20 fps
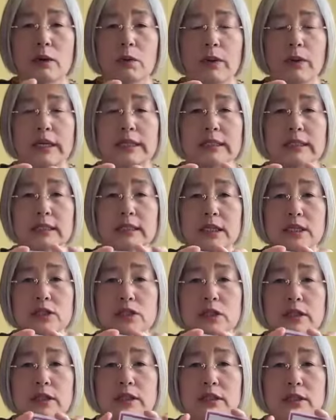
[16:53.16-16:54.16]
When
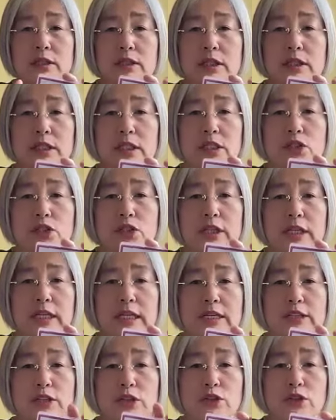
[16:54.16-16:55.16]
teachers teach
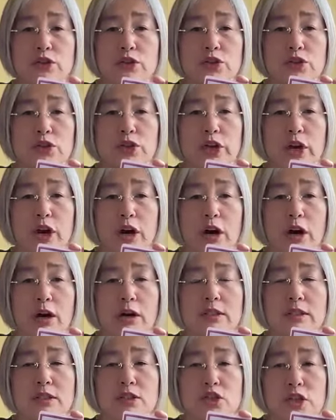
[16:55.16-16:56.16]
this to
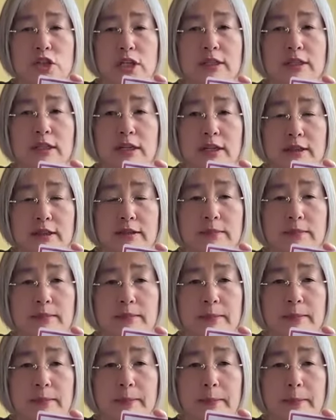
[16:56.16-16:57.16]
young children,
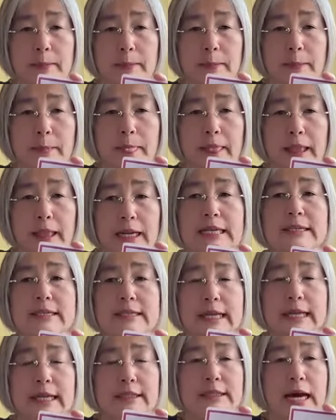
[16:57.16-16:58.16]
let's
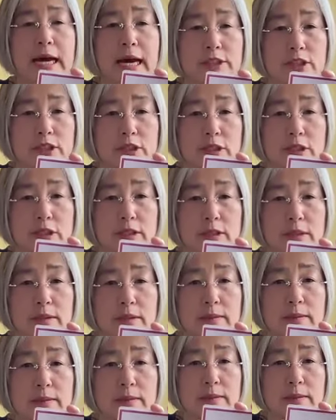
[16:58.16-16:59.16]
say toddlers,
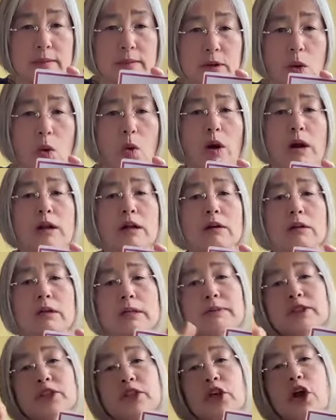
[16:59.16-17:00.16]
or
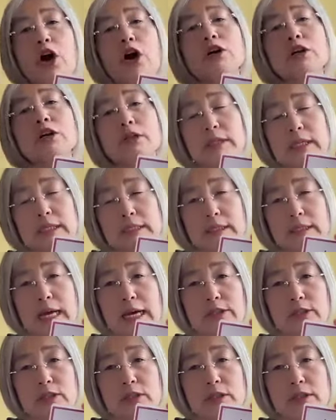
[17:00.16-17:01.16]
even younger than
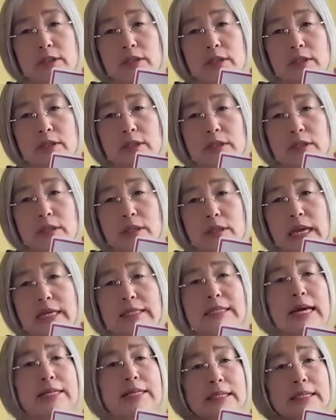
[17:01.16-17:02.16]
toddlers, as
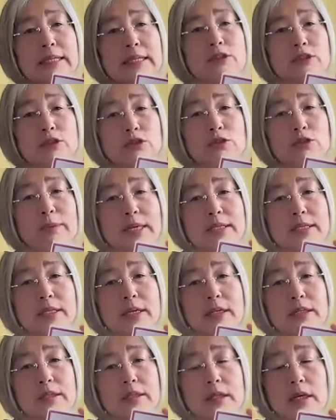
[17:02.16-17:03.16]
I did to my
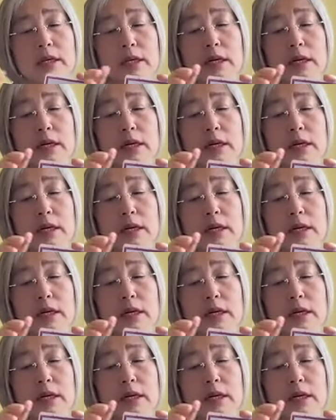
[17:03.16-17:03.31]
son,